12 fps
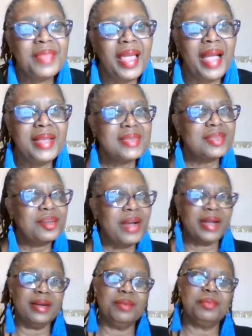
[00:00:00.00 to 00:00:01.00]
I just
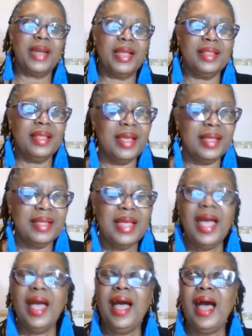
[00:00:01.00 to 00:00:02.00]
crack up when
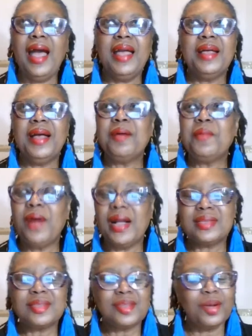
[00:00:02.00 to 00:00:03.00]
I watch
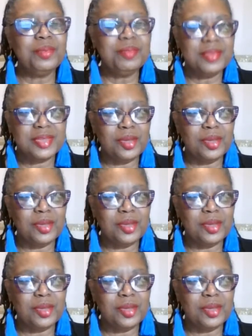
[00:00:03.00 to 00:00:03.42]
so